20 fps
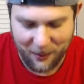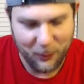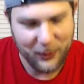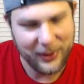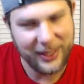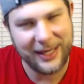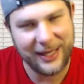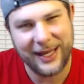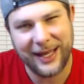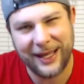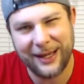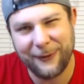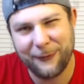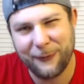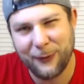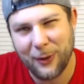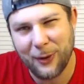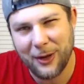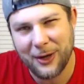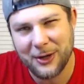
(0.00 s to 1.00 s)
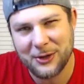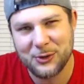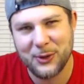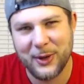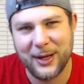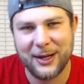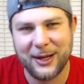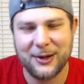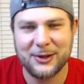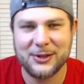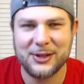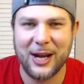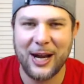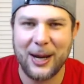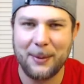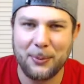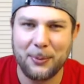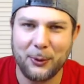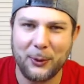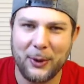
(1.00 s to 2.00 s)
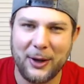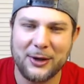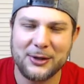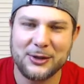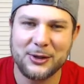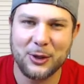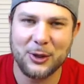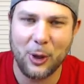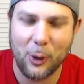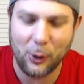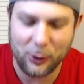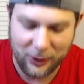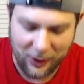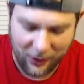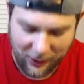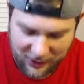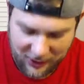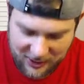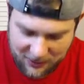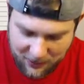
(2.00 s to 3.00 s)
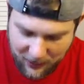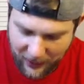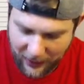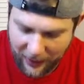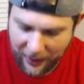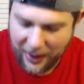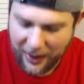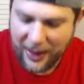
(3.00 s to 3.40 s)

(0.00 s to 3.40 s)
we didn't get any full art trainers or hyper rares or gold cards, but